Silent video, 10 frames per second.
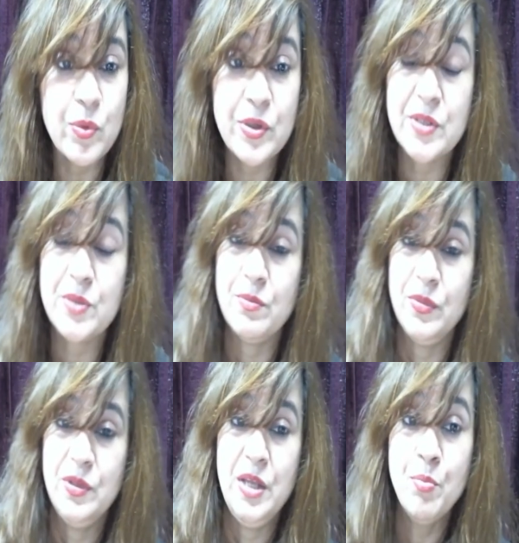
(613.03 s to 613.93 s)
What is
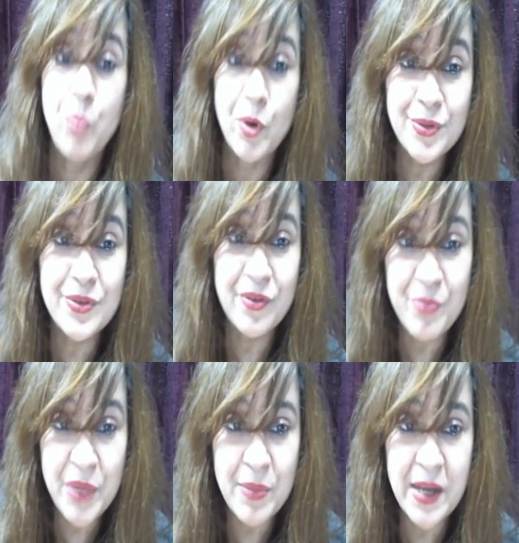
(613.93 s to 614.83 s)
the importance of
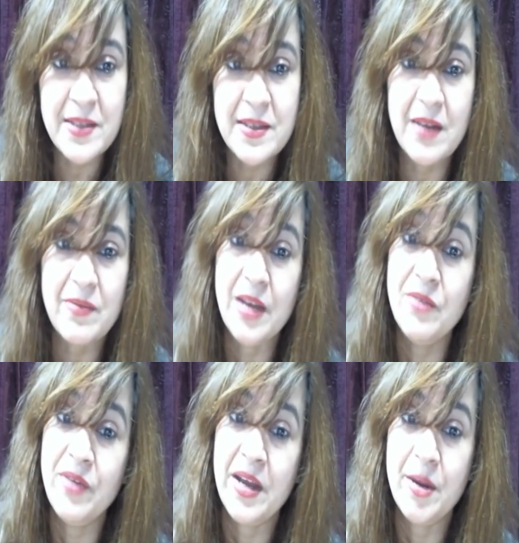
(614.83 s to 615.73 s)
me, myself,
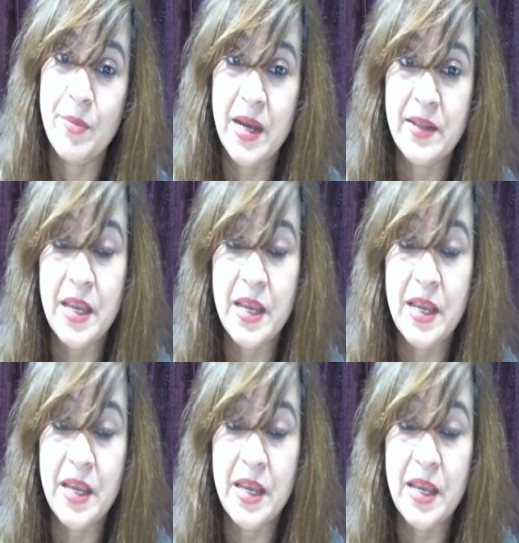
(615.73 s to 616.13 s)
and where am I?